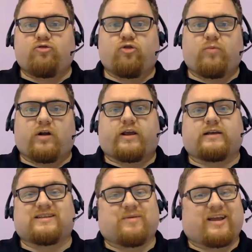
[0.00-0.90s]
two
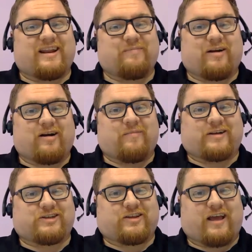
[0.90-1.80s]
podcasts about getting better at
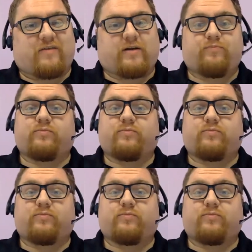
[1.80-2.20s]
Magic the Gathering.